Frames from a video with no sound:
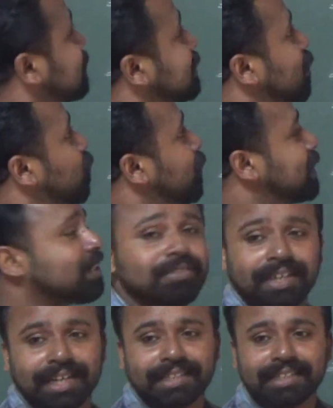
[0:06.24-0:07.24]
the wind
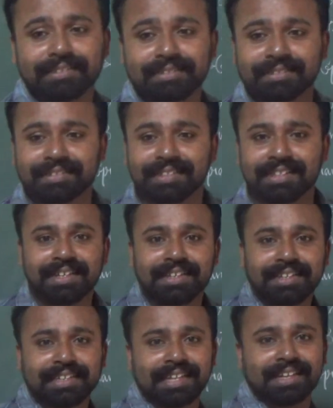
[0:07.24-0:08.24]
on the 100
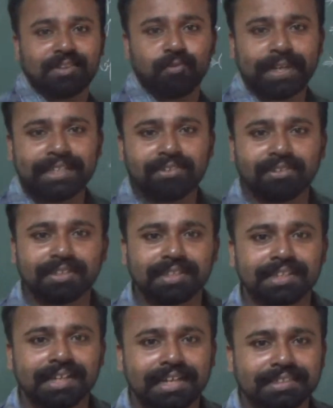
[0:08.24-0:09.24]
hill. Wind on the
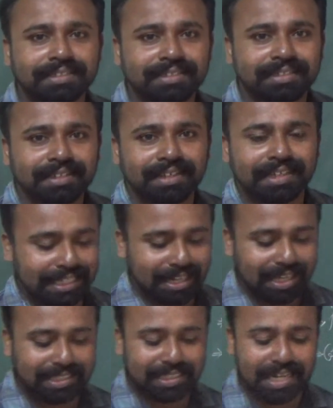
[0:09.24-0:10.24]
100 hill.
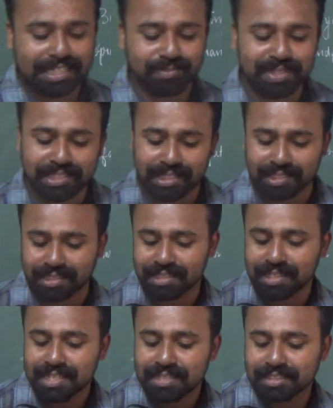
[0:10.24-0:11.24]
Last class we saw
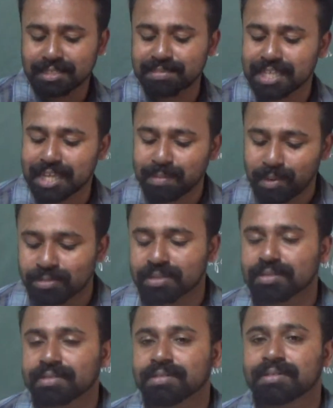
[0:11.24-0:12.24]
something about
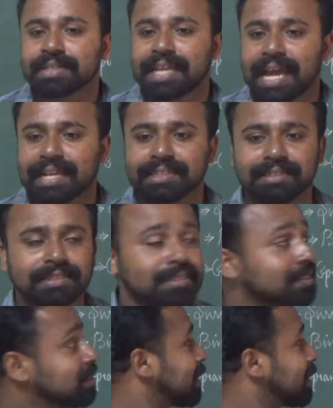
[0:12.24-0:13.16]
the characters. The